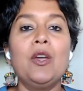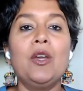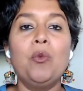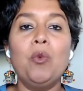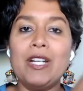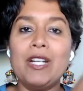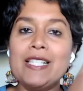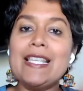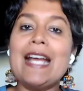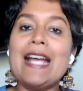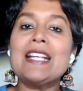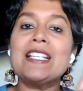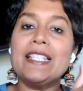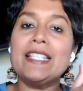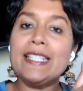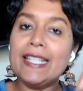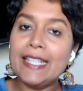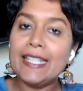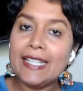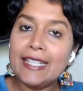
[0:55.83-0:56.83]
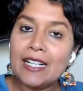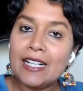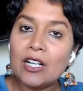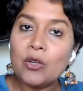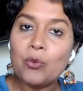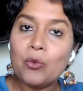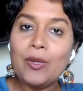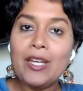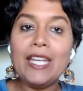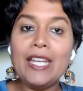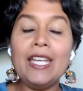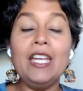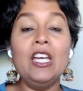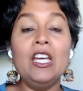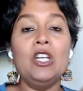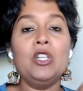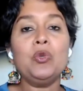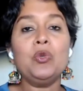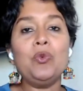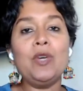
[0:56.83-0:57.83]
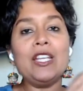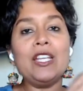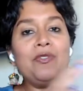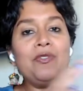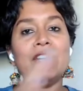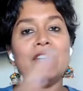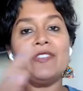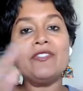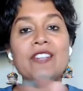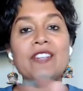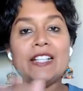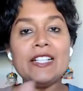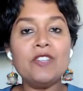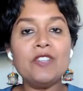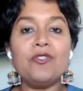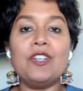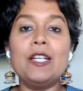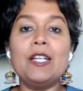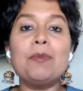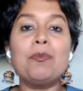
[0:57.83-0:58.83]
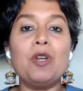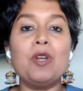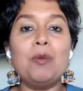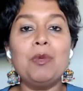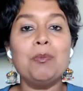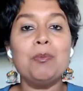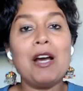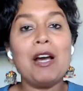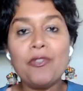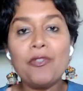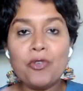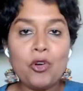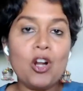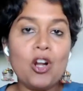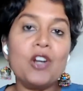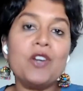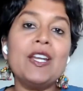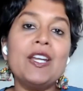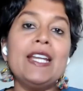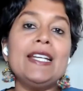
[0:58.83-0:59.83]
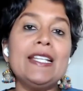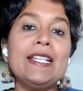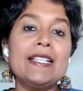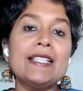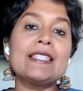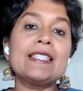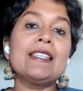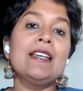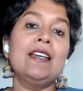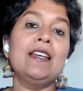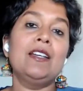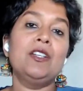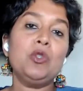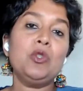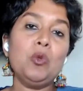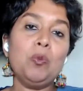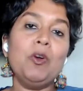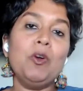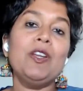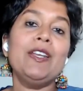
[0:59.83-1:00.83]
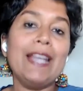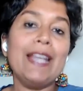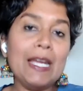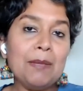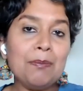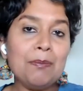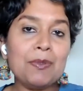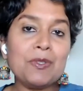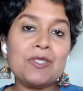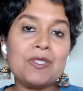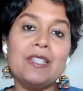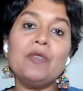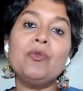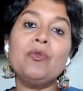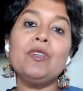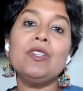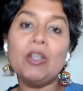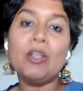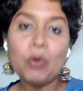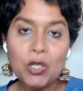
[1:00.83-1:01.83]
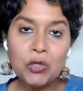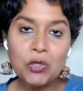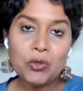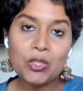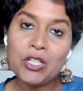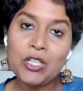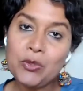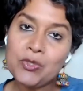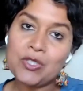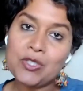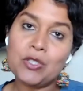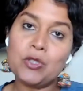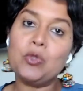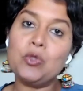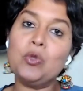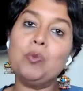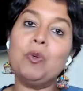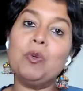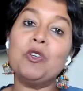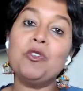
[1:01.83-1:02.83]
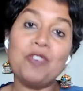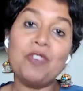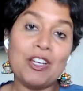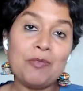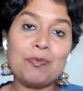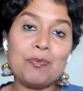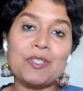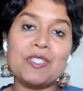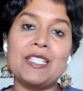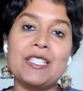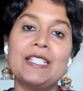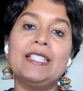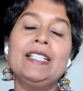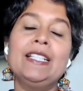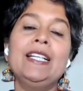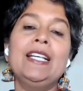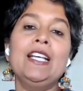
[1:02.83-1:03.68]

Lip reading: What is actually getting in our way? To very, very well-defined problem. Our fraud rate is 2.9%. We now want to reduce it to 2.5%.